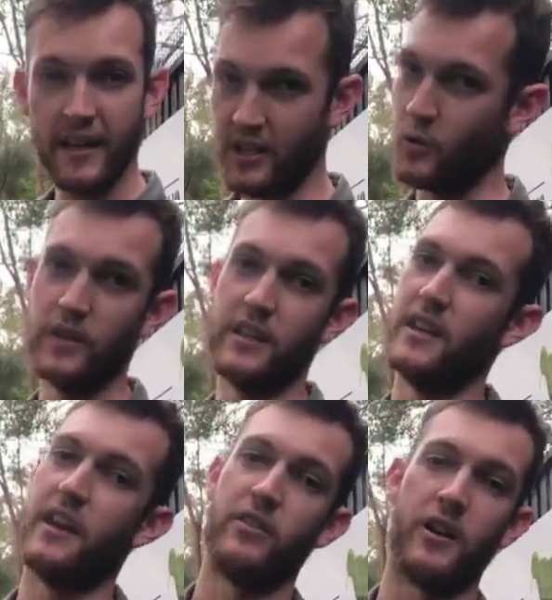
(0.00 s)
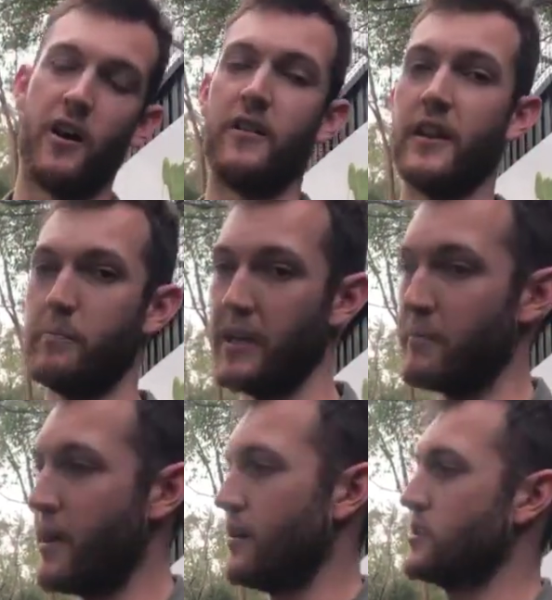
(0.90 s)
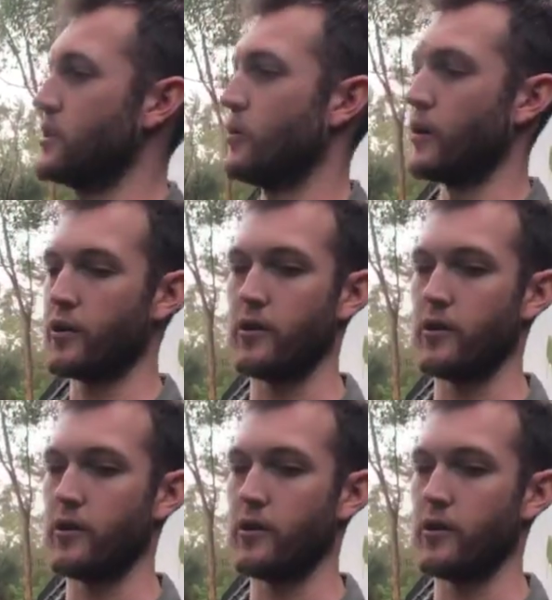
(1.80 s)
you would never know that a big male saltwater